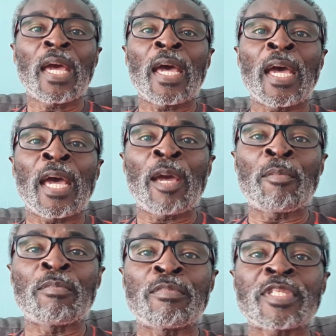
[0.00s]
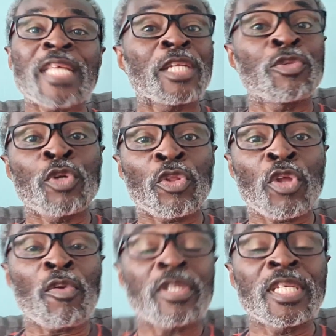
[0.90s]
Statutory
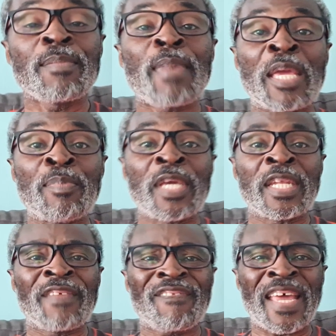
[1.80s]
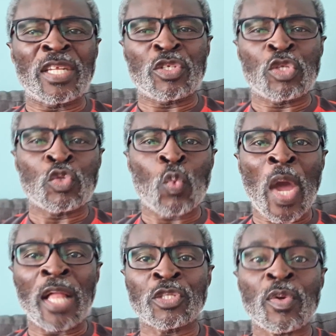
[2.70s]
authority may be a defence as
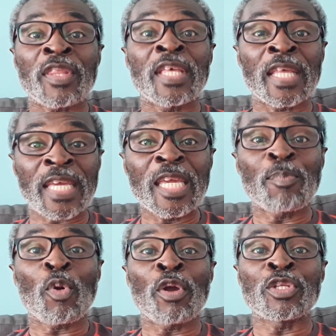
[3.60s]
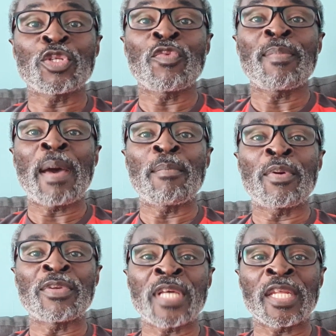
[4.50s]
well. So I think the key point to
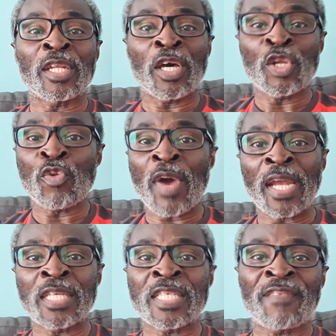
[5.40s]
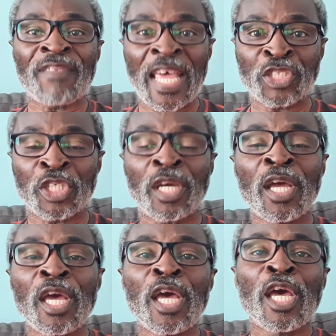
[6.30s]
remember is that under Rylands and Fletcher,
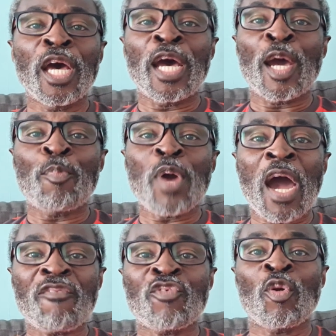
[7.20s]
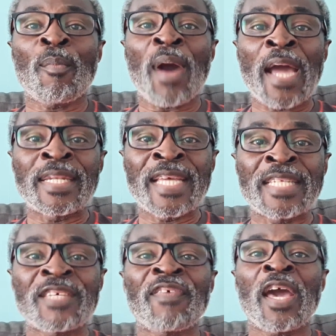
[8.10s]
apart from
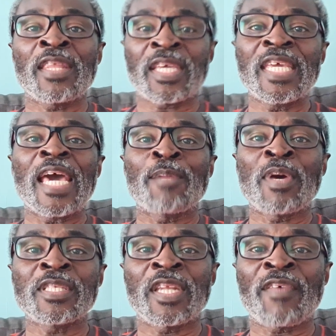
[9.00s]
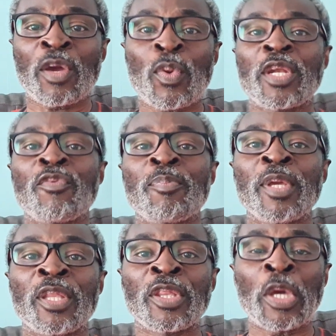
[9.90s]
identifying the key elements, and if I quickly
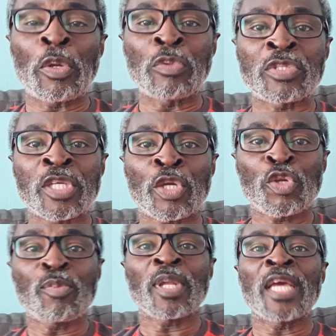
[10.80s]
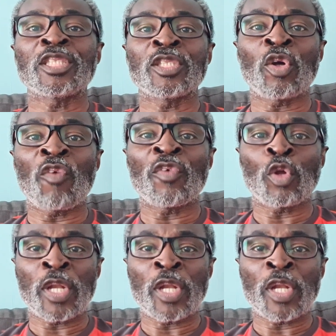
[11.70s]
repeat those, the accumulation of an